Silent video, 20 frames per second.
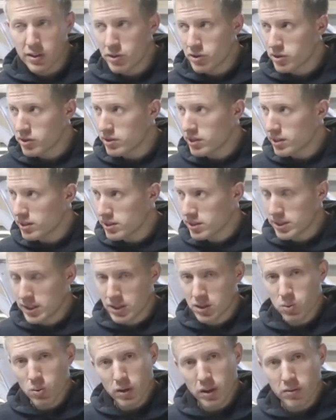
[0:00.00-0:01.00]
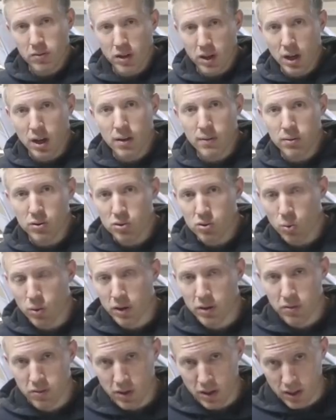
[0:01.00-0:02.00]
You just need C25 or
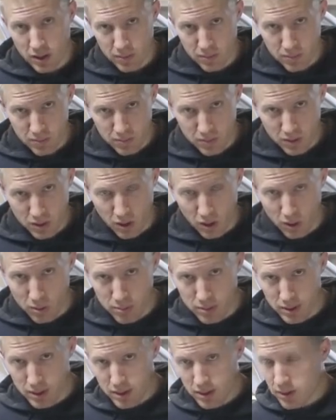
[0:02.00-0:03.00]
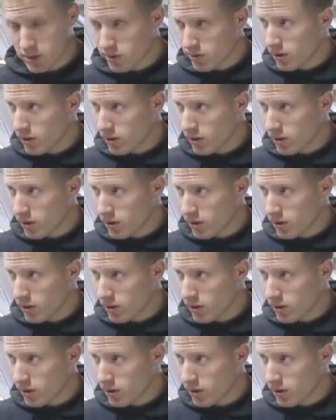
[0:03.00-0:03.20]
25 carbon,